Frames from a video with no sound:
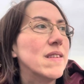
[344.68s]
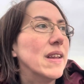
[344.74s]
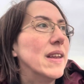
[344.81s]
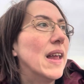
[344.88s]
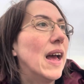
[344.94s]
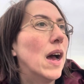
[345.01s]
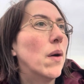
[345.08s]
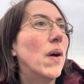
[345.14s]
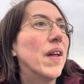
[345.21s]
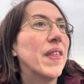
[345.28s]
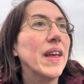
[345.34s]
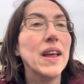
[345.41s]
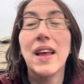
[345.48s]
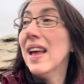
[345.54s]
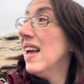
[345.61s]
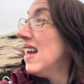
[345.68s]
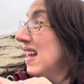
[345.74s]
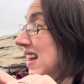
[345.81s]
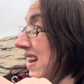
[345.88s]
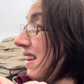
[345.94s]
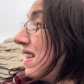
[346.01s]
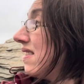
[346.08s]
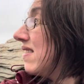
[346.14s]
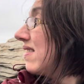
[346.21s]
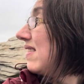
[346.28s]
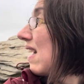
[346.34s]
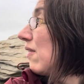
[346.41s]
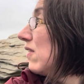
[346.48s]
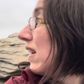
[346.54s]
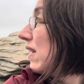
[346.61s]
now. I think there's
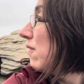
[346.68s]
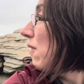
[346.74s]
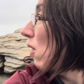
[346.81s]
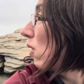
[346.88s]
definitely fog